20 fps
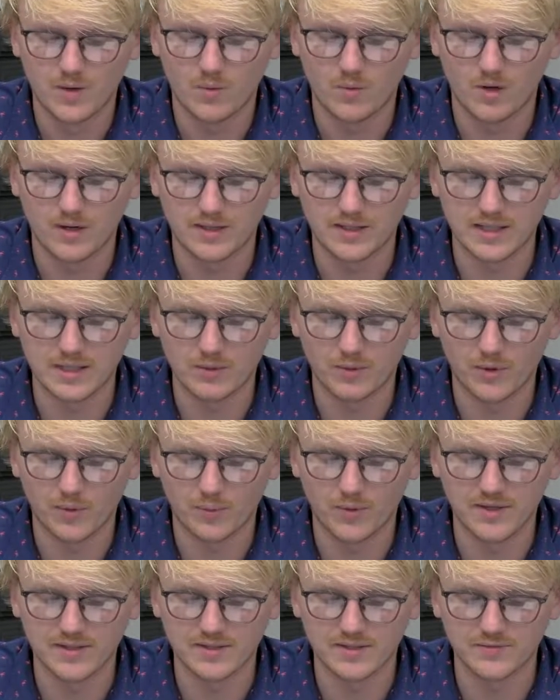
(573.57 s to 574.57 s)
Waukee
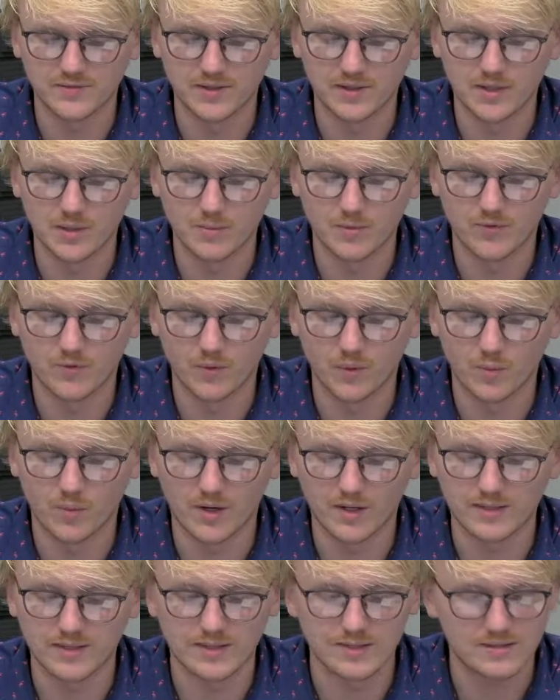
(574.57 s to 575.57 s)
Northwest defeated number 4
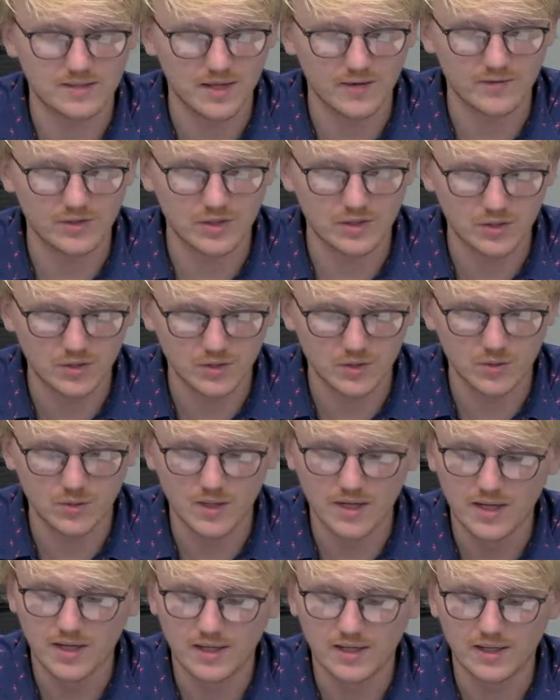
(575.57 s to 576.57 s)
Waukee
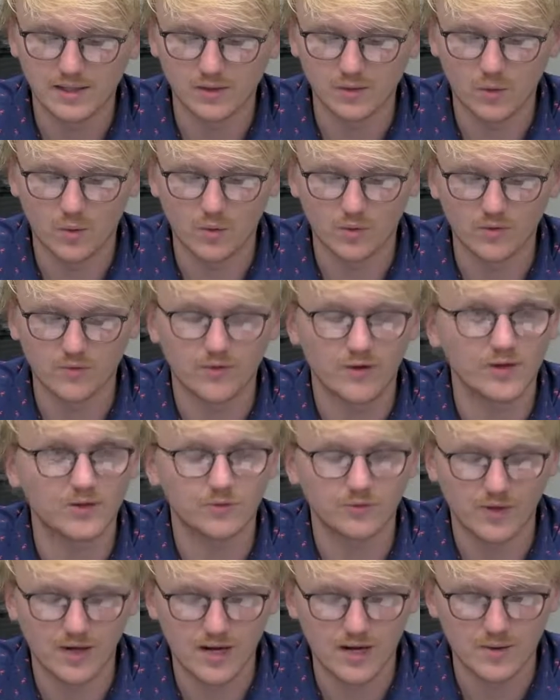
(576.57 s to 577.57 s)
7-2 in the
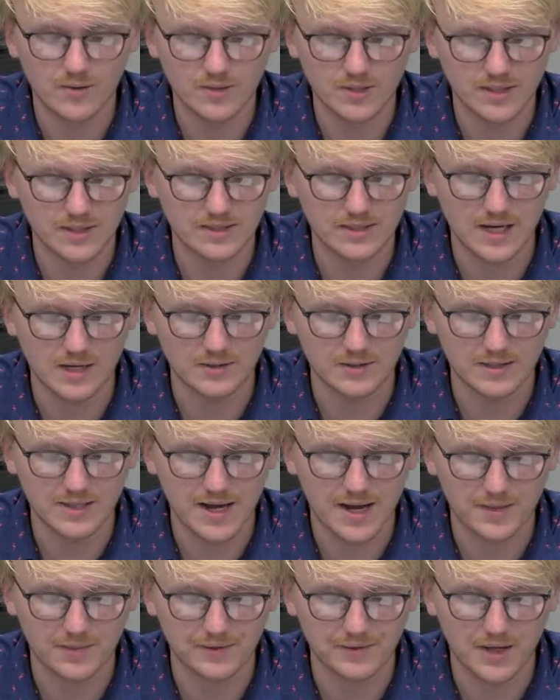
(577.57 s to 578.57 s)
quarterfinal round. Dowling
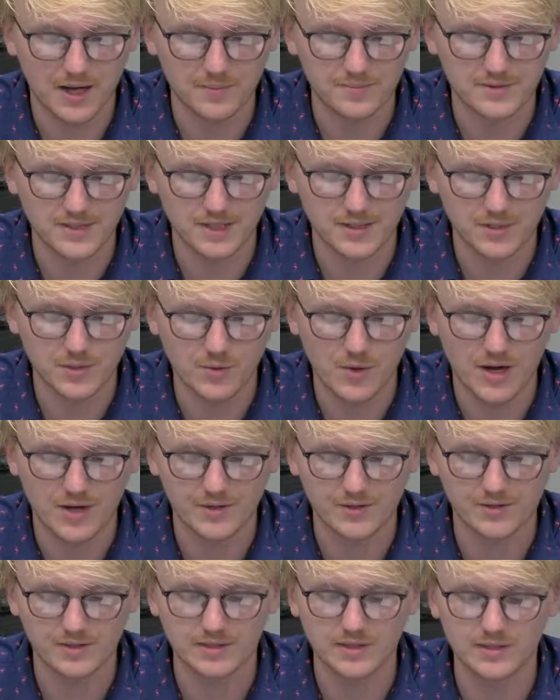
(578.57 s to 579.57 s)
Catholic upset 2
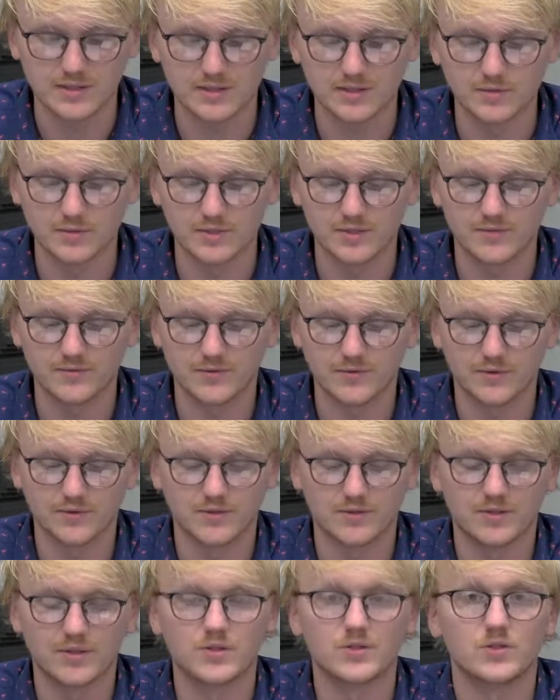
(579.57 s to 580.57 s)
higher seeds through its
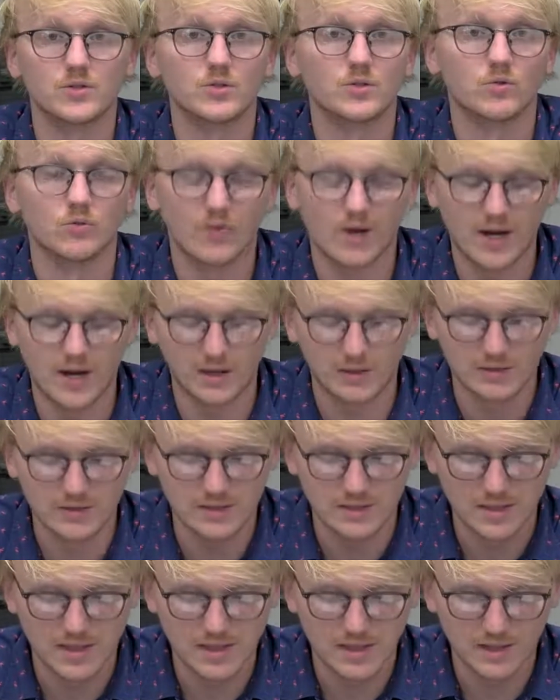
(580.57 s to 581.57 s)
first 2
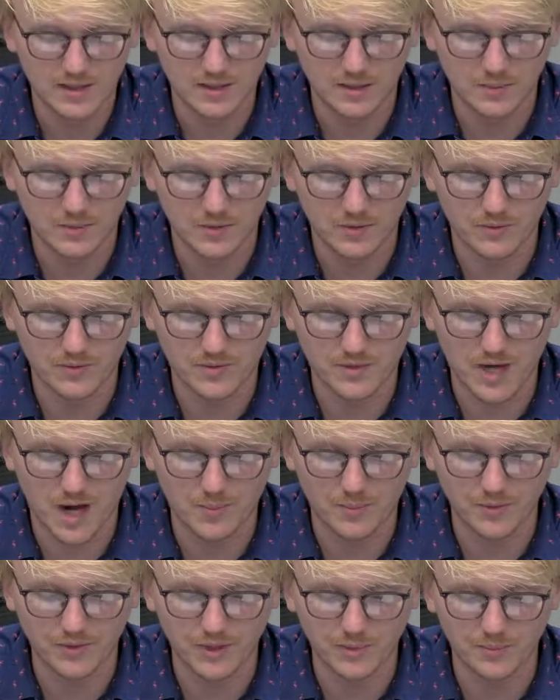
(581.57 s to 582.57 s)
rounds. The Maroons
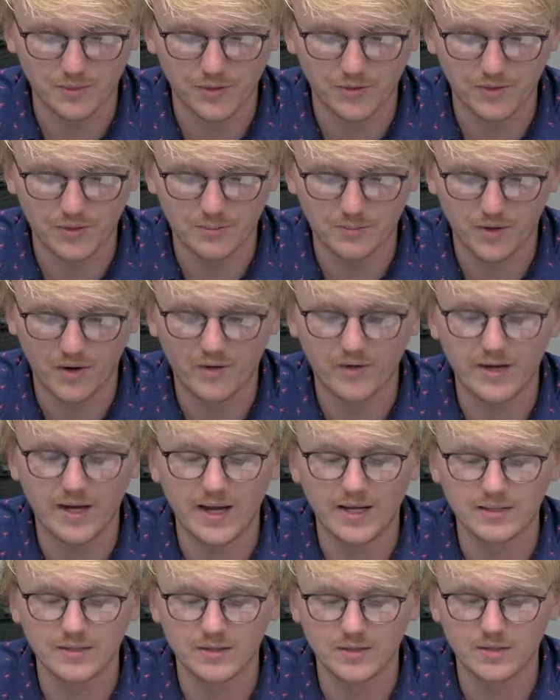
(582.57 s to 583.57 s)
toppled number 3 Prairie
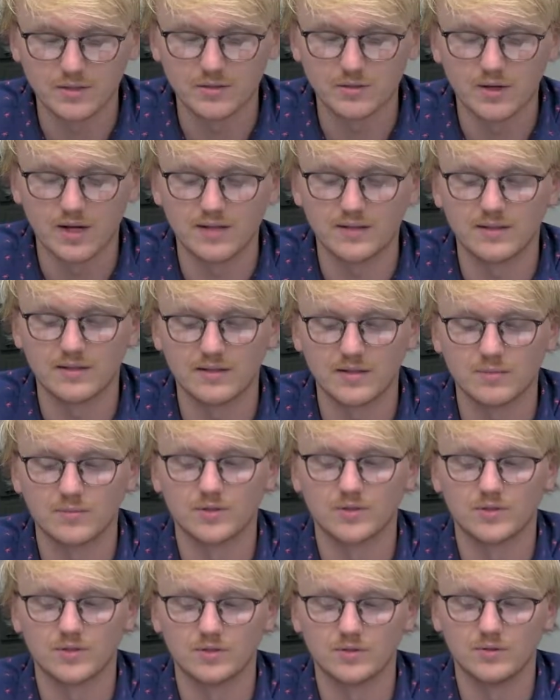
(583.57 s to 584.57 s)
8-2 and then
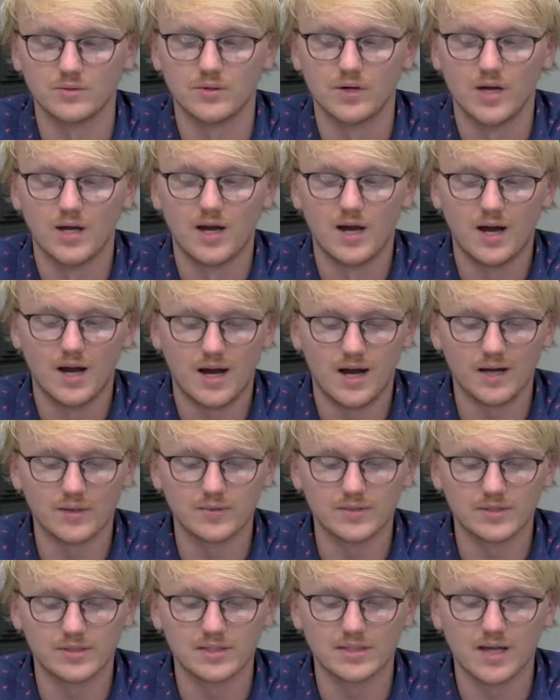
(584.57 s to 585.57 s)
number 2
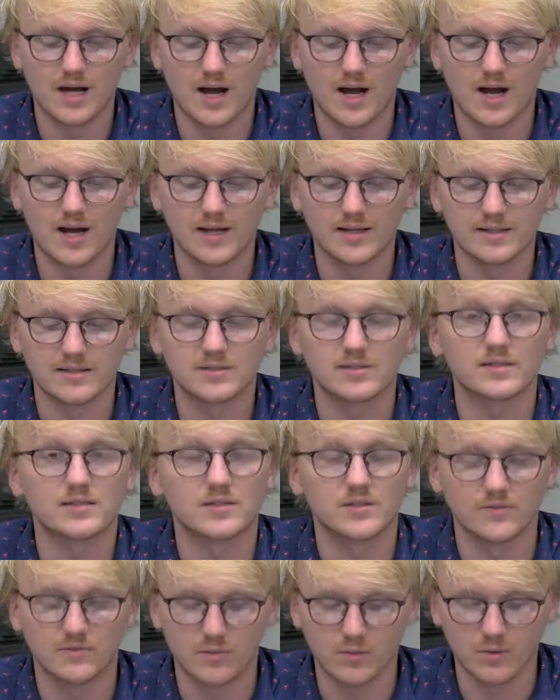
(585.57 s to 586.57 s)
Iowa City High
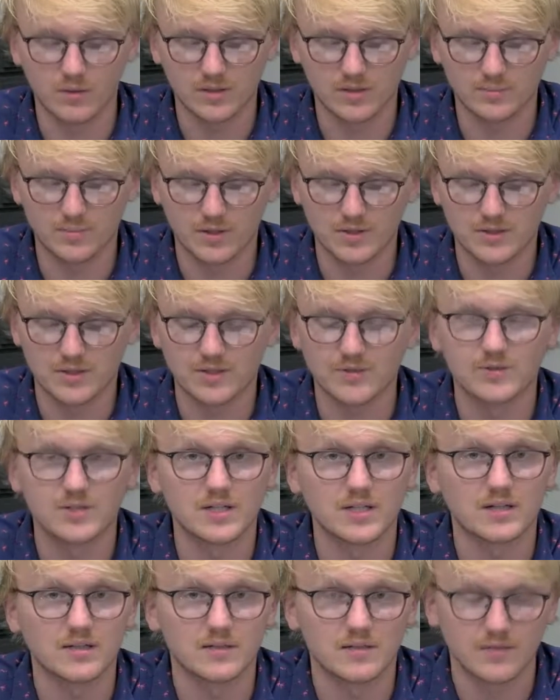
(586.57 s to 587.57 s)
6-4 to punch their
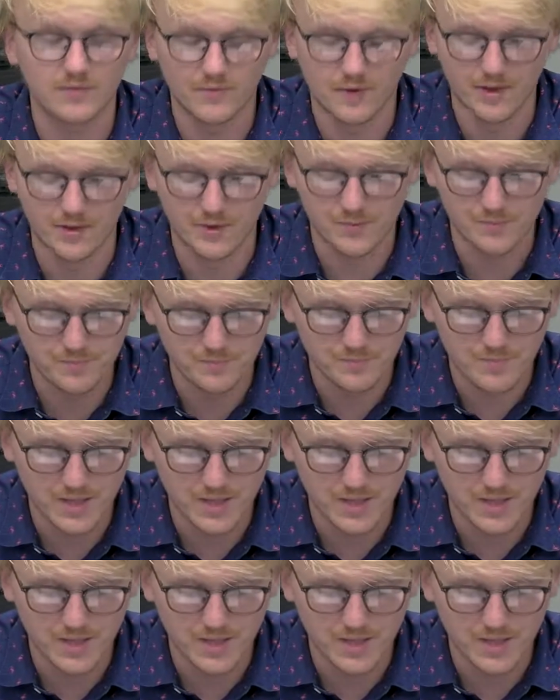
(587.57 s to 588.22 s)
ticket to the final.